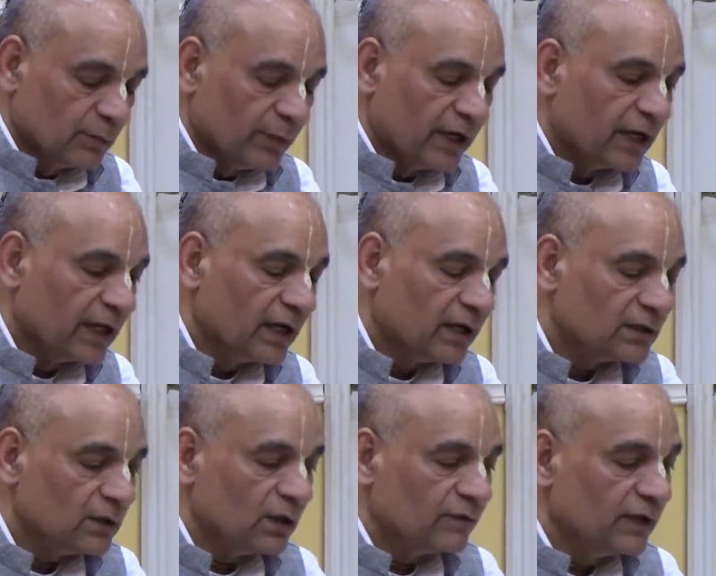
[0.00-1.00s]

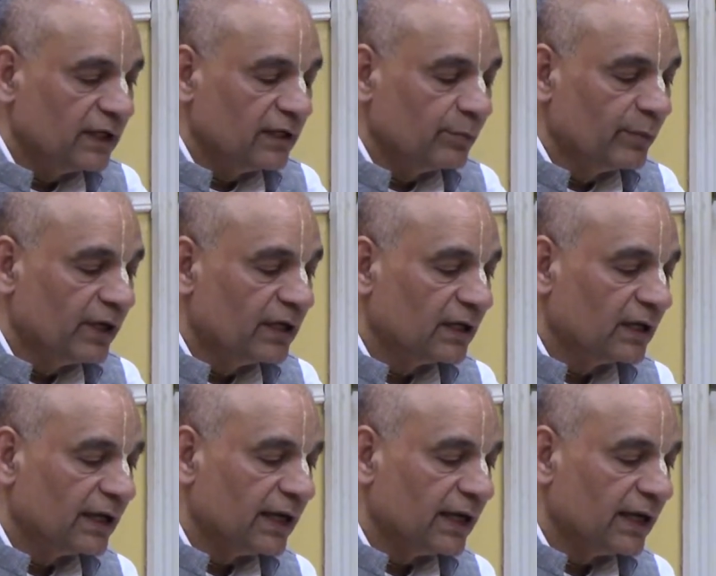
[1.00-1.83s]
maintainers of the material